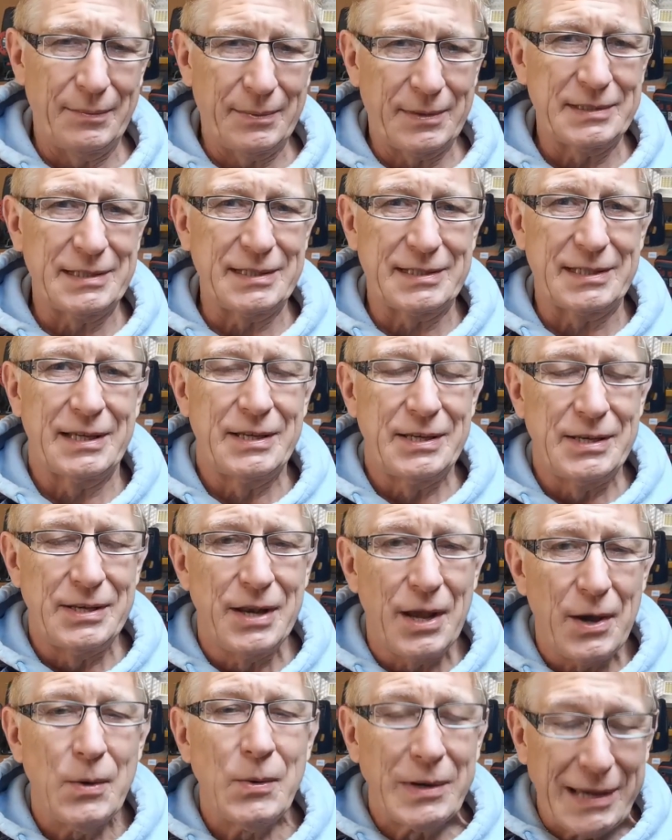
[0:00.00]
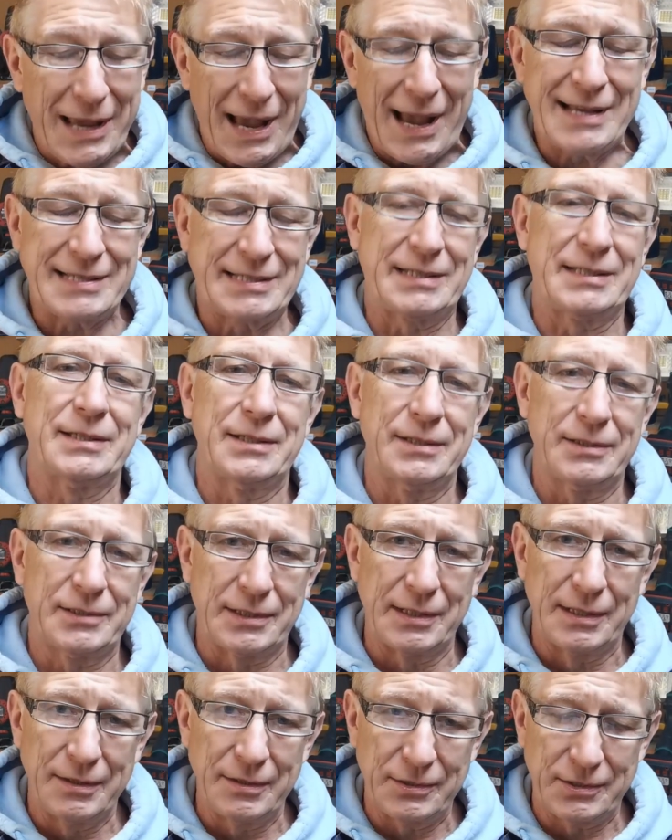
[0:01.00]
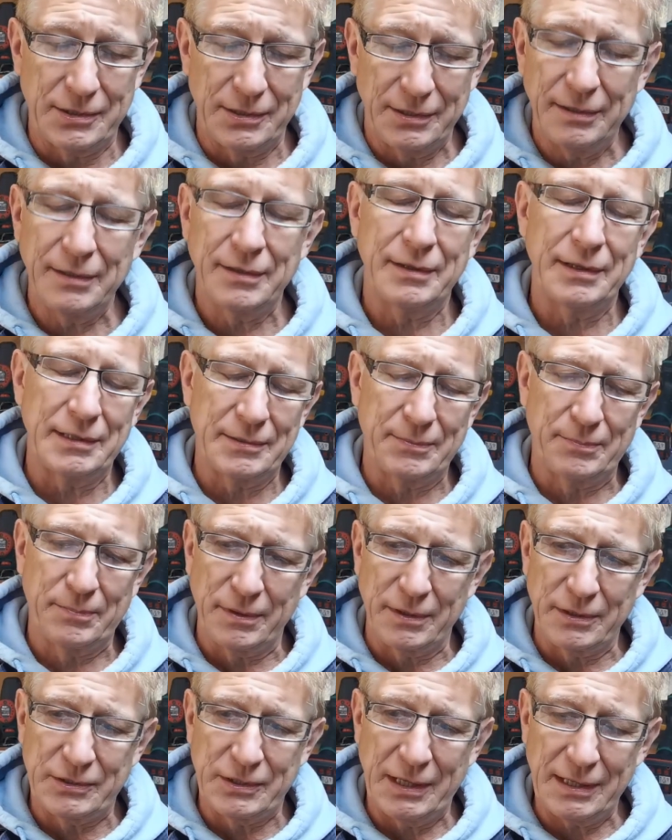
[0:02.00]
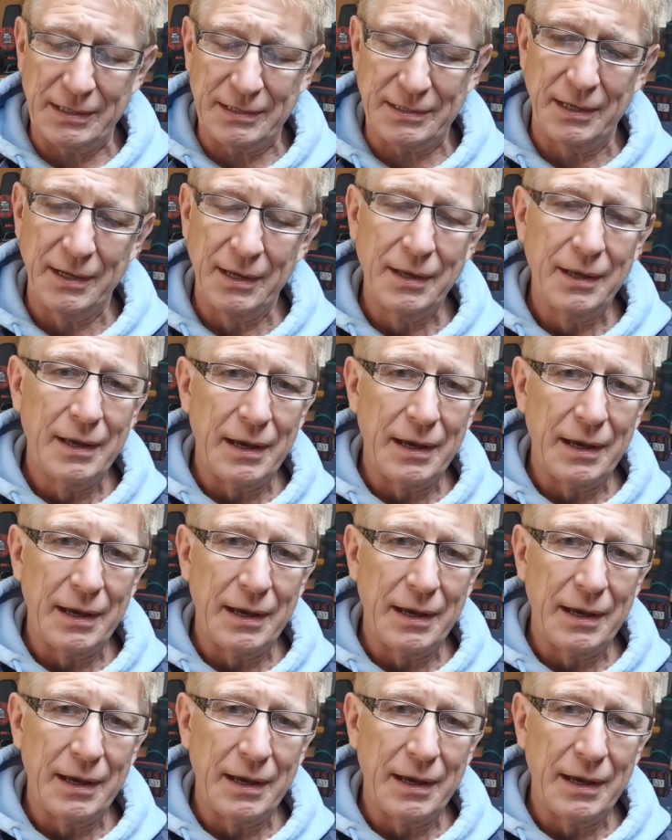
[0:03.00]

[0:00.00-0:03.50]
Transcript: because it's a no gas solution, this project,